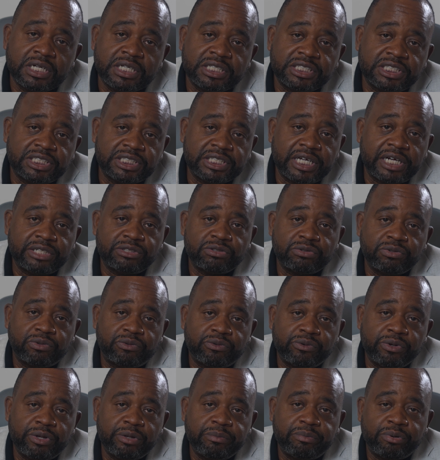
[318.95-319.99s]
Schedule
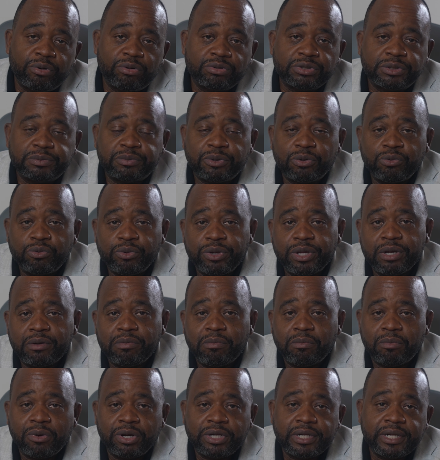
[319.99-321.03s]
3 posts per week,
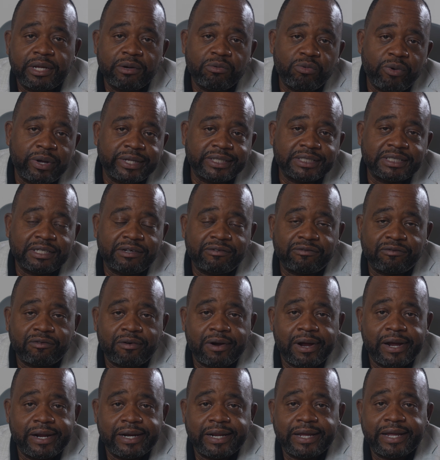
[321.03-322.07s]
Monday, Wednesday,
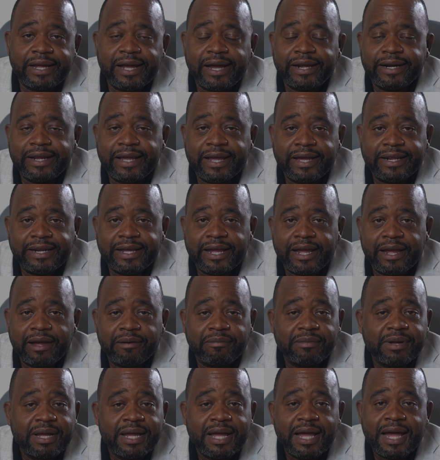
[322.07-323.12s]
Friday at 8 a.m.